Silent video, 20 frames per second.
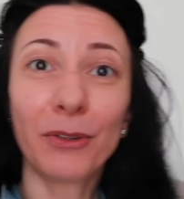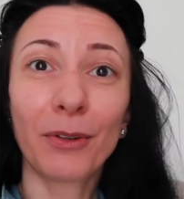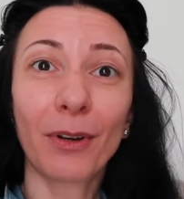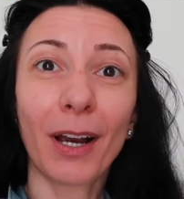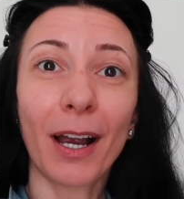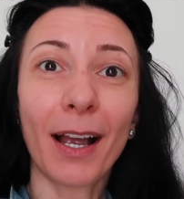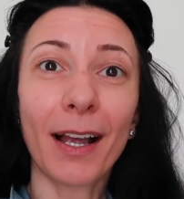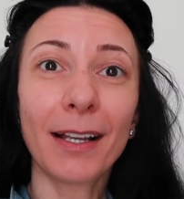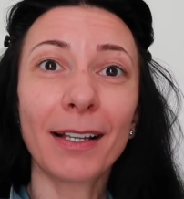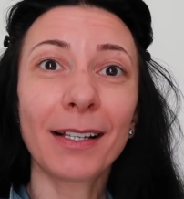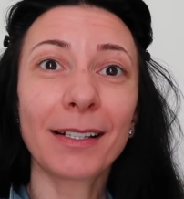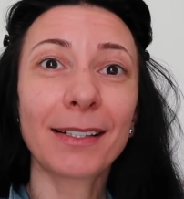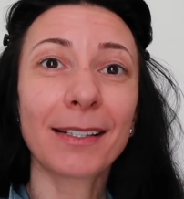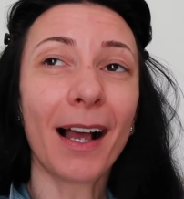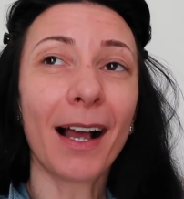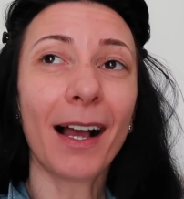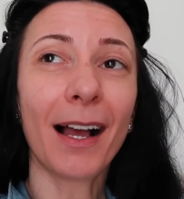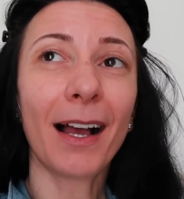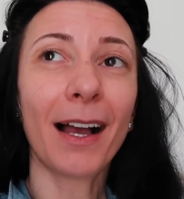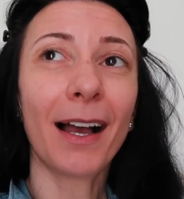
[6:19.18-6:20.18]
you guys,
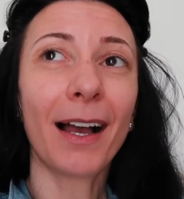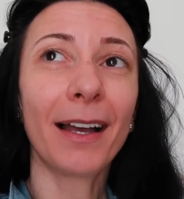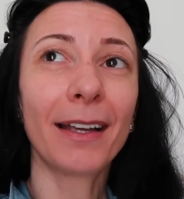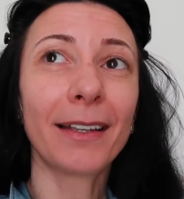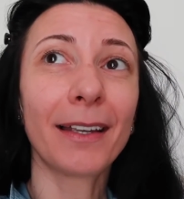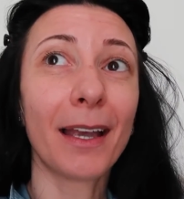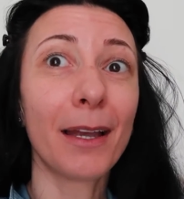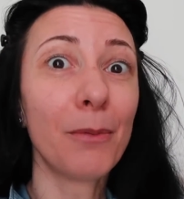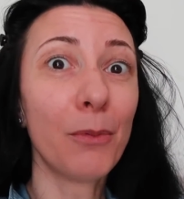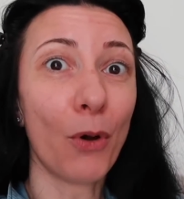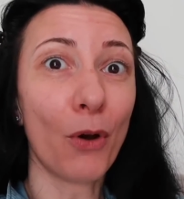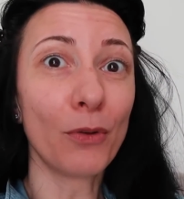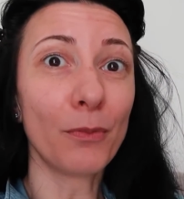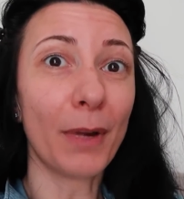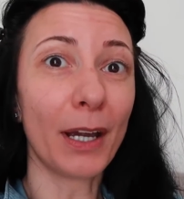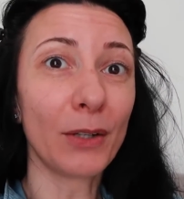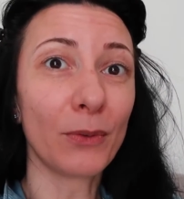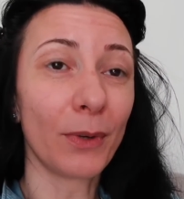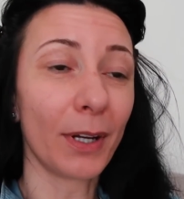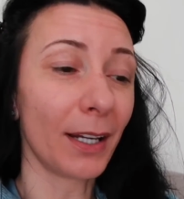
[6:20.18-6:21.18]
I am on
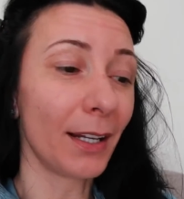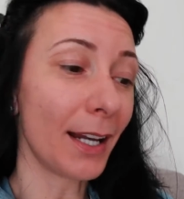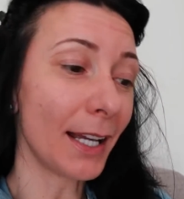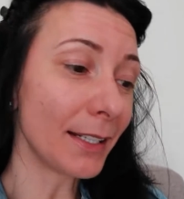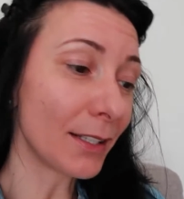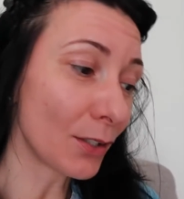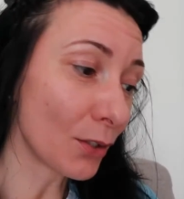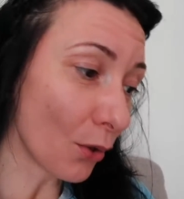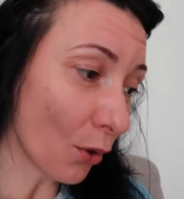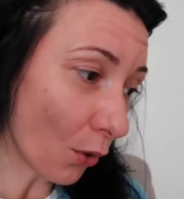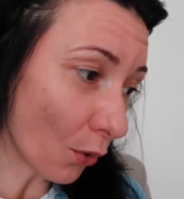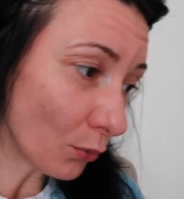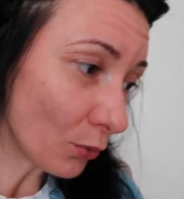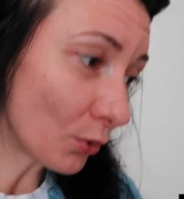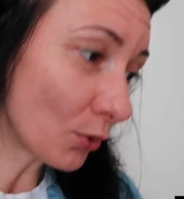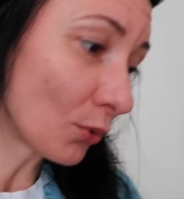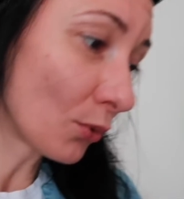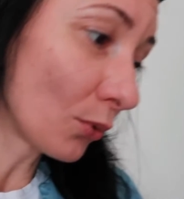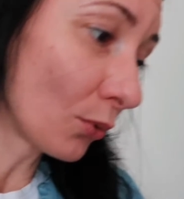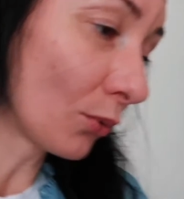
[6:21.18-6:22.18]
my way. Let's go
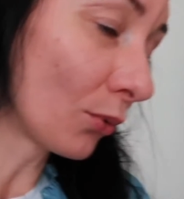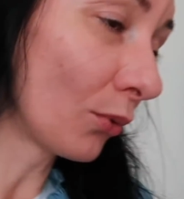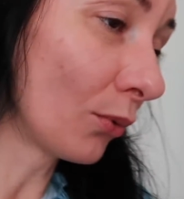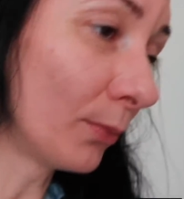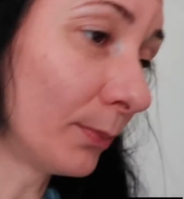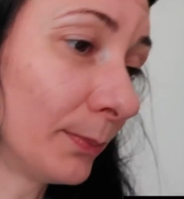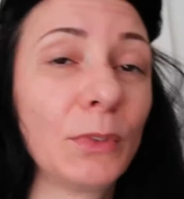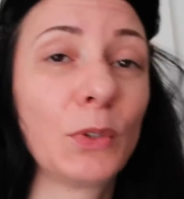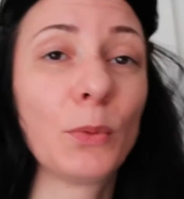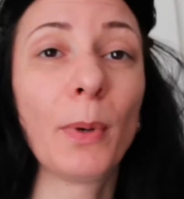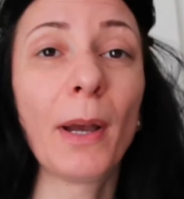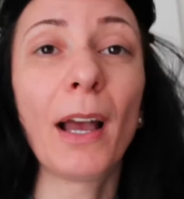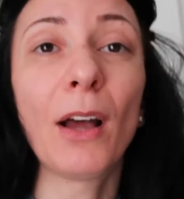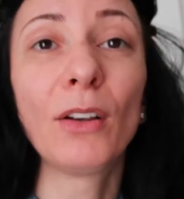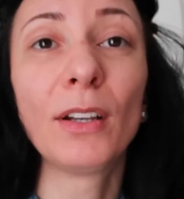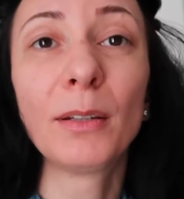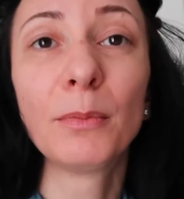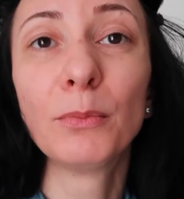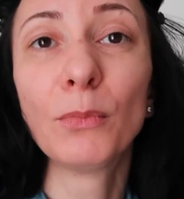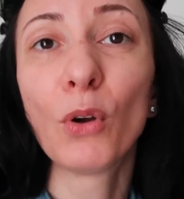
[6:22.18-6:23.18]
to Dubai
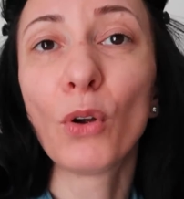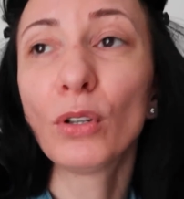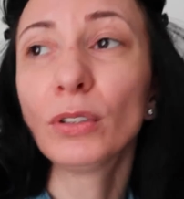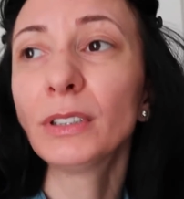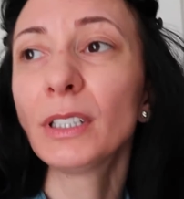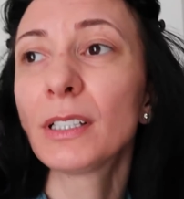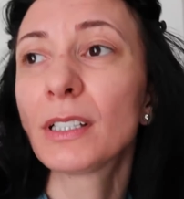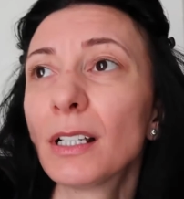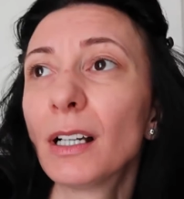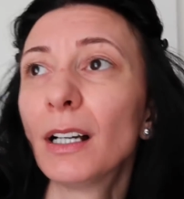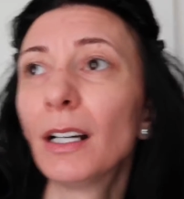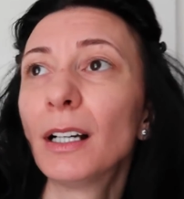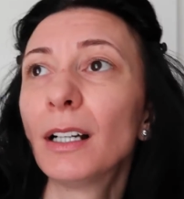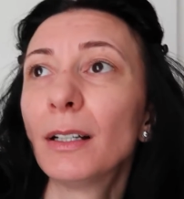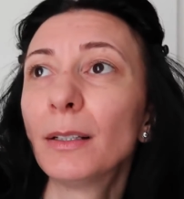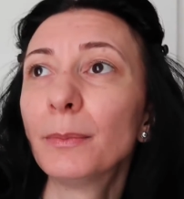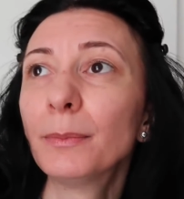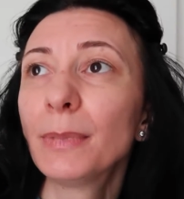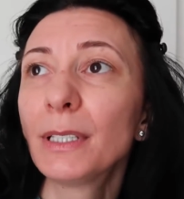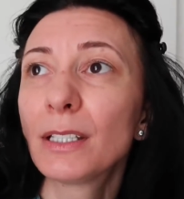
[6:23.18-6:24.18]
Outlet Mall. It's
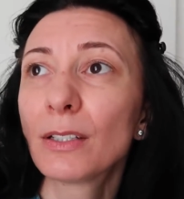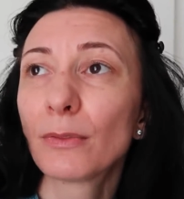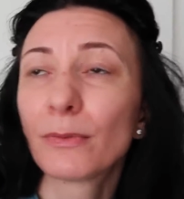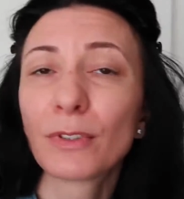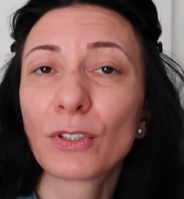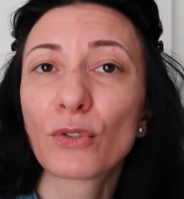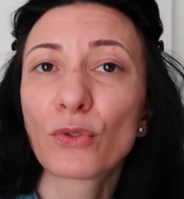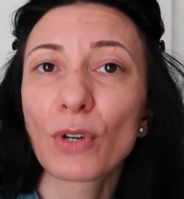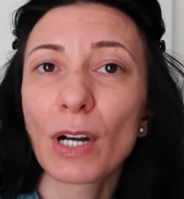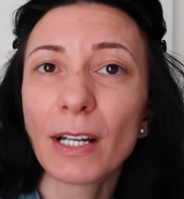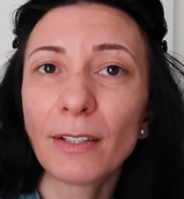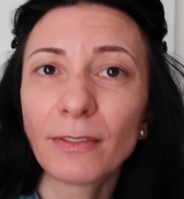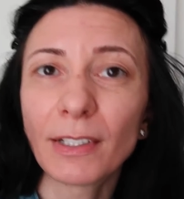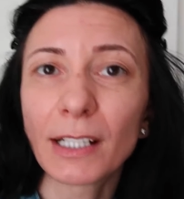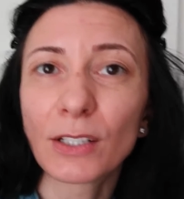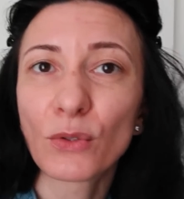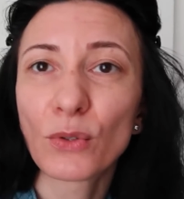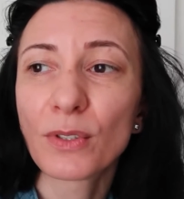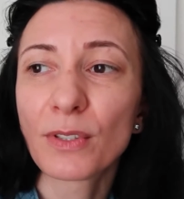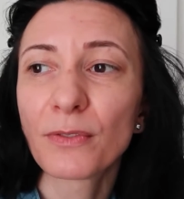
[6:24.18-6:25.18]
a bit of a drive,
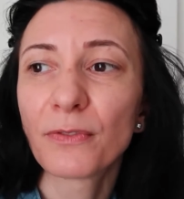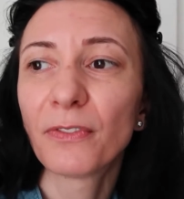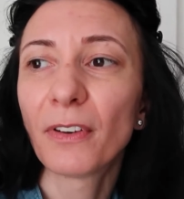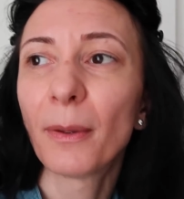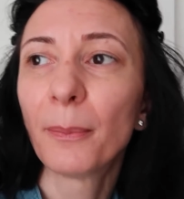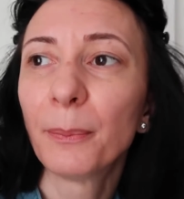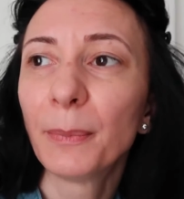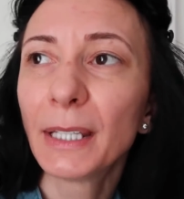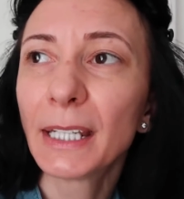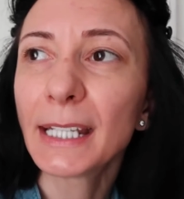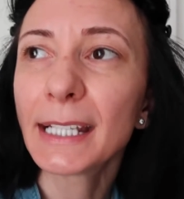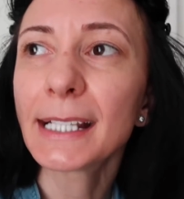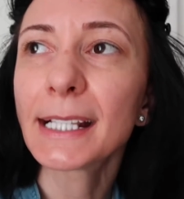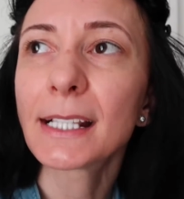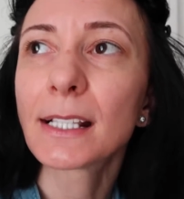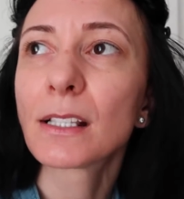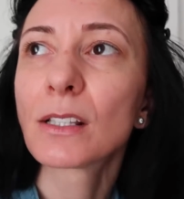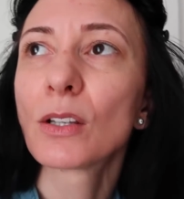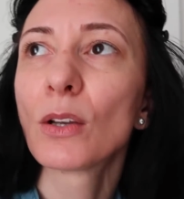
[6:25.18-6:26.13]
like 25 minutes.